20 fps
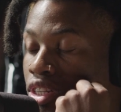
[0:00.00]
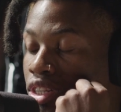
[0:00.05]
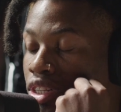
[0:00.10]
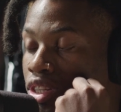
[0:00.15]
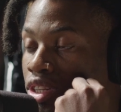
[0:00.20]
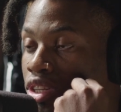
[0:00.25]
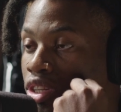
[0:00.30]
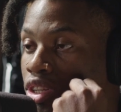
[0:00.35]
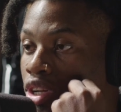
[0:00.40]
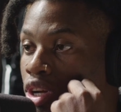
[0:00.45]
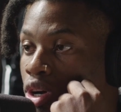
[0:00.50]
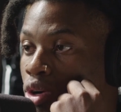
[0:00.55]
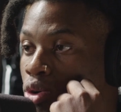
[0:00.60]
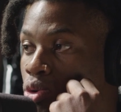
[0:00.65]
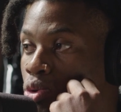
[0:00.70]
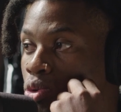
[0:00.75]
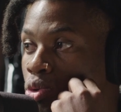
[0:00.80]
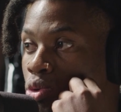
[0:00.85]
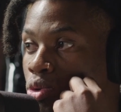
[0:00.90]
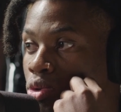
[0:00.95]

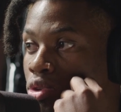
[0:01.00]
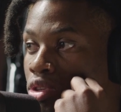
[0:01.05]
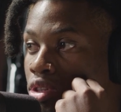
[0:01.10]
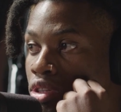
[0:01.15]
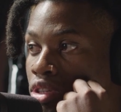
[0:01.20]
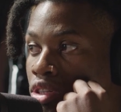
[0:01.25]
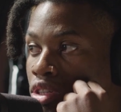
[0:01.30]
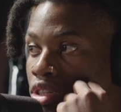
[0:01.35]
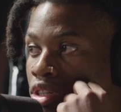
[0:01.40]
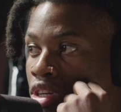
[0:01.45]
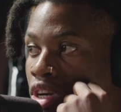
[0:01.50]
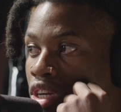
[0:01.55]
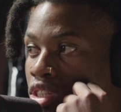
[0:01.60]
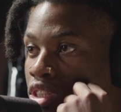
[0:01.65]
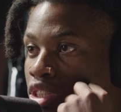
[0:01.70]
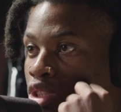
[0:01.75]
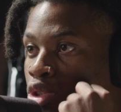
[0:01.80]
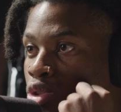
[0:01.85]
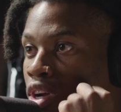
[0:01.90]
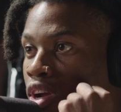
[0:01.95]
No,
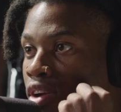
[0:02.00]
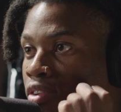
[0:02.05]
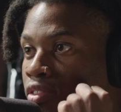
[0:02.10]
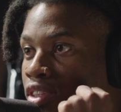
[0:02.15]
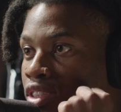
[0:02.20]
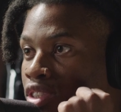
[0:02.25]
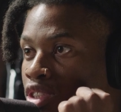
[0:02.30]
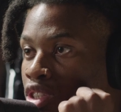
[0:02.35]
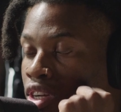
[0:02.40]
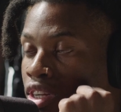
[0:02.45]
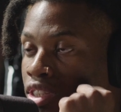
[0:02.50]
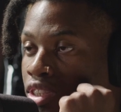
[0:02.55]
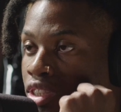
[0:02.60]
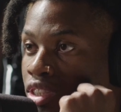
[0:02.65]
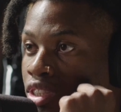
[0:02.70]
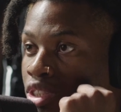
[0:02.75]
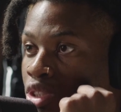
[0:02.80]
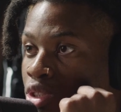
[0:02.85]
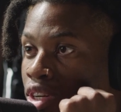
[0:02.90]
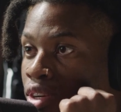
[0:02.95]
constantly traveling,
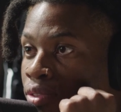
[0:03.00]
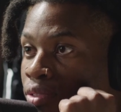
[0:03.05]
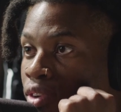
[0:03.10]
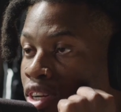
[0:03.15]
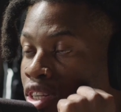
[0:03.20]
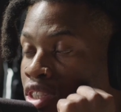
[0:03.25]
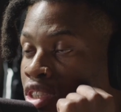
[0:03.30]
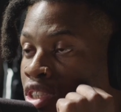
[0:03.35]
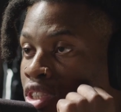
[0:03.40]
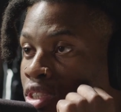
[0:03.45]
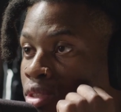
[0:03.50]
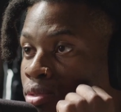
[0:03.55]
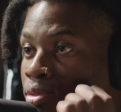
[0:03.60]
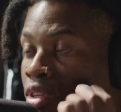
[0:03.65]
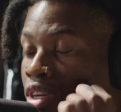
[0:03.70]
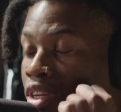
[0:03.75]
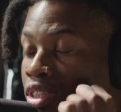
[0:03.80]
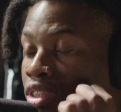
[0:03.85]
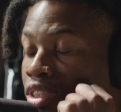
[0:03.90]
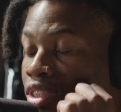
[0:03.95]
constantly trying to find a gym,
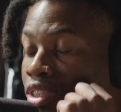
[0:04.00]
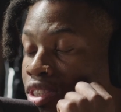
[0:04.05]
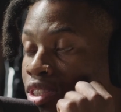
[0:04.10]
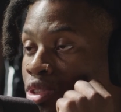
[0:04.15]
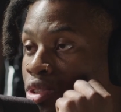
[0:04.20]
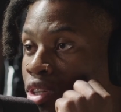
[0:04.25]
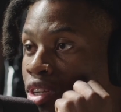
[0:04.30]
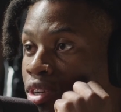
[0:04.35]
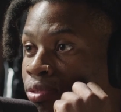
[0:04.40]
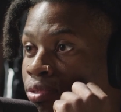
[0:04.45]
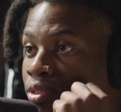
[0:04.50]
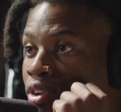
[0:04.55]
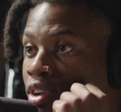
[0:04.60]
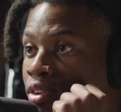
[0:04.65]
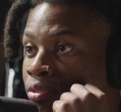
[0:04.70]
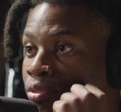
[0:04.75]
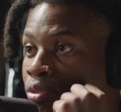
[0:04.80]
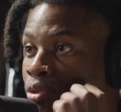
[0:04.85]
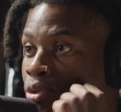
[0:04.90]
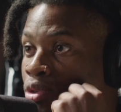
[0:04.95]
constantly trying to
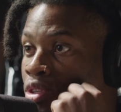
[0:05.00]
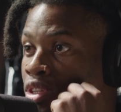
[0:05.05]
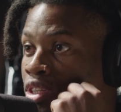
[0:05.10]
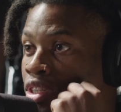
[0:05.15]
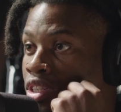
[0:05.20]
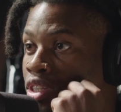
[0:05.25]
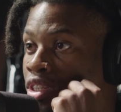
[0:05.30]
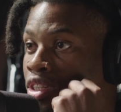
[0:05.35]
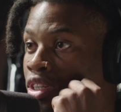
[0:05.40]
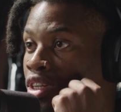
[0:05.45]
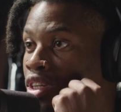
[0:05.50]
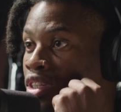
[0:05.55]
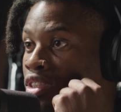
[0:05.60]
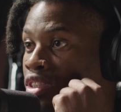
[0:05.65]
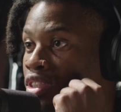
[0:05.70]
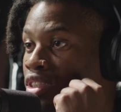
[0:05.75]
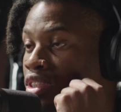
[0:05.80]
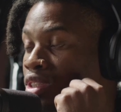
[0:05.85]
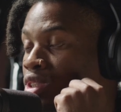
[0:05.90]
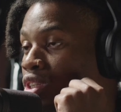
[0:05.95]
find food to eat,
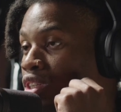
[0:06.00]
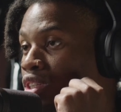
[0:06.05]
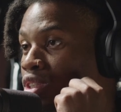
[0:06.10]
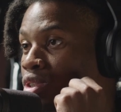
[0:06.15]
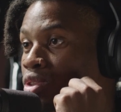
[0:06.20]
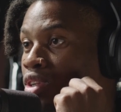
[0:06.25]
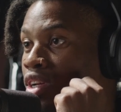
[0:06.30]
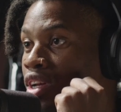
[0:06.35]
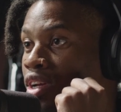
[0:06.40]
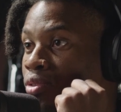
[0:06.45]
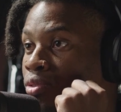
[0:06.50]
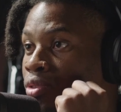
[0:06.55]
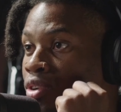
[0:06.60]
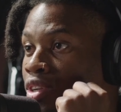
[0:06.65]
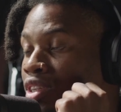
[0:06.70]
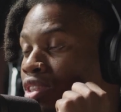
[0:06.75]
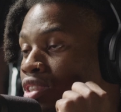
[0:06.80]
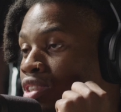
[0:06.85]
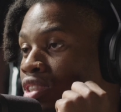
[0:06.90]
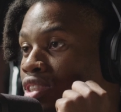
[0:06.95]
constantly trying to do that
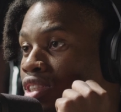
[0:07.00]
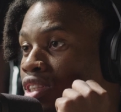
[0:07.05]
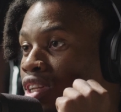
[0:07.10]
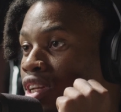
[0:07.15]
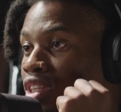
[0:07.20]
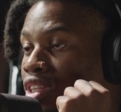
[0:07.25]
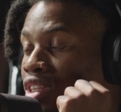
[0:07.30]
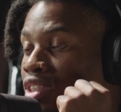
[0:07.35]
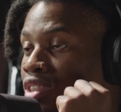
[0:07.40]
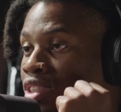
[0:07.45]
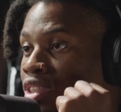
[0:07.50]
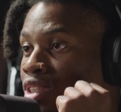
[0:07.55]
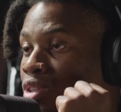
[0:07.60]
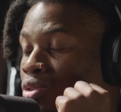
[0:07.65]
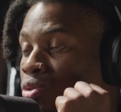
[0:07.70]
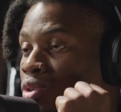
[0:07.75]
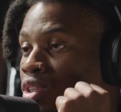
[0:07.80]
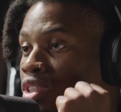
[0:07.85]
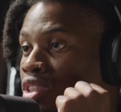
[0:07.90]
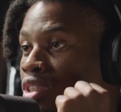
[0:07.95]
when nothing's in your
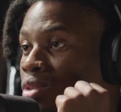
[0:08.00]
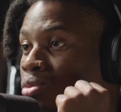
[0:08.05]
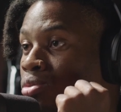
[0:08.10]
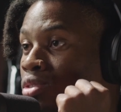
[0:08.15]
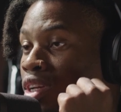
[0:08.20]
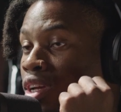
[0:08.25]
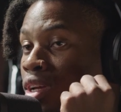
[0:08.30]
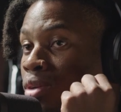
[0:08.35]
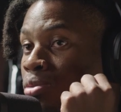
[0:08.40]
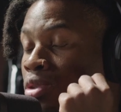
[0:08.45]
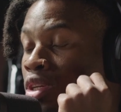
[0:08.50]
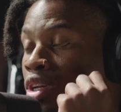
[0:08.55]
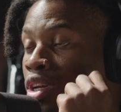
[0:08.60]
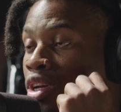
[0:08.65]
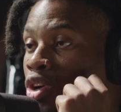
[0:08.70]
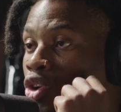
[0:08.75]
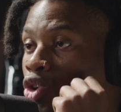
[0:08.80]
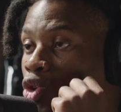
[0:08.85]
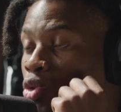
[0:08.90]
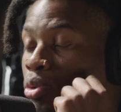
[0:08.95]
reach. Sometimes
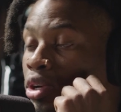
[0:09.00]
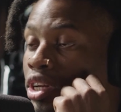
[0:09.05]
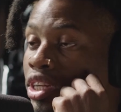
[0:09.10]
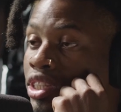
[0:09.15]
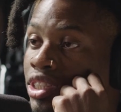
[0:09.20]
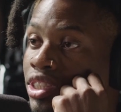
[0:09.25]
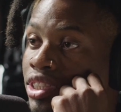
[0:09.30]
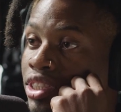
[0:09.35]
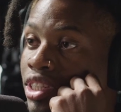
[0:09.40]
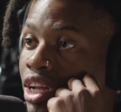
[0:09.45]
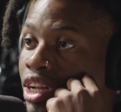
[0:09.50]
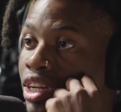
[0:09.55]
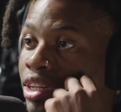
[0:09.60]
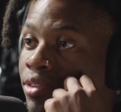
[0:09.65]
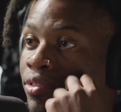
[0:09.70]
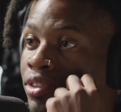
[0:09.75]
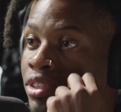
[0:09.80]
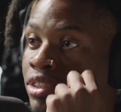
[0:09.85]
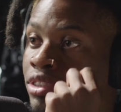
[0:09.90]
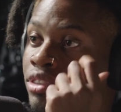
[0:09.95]
Uber Eats is not
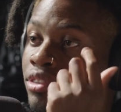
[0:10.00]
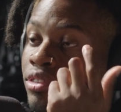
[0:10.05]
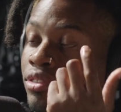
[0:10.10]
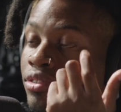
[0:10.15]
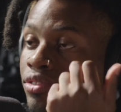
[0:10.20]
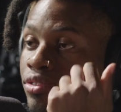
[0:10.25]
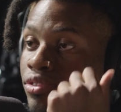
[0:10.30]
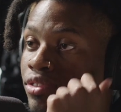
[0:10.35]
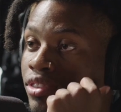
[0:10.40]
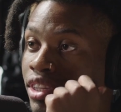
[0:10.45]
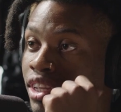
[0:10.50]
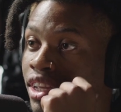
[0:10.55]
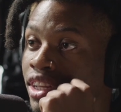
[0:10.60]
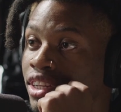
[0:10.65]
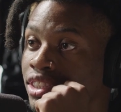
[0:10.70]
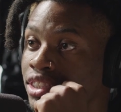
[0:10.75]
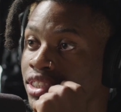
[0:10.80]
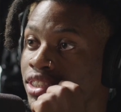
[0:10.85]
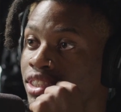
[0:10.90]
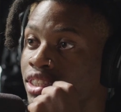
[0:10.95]
even
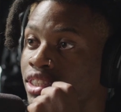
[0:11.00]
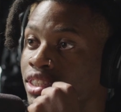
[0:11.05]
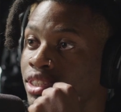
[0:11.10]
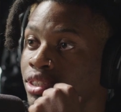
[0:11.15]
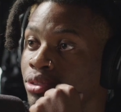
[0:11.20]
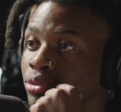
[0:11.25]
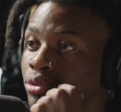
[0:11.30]
in the city.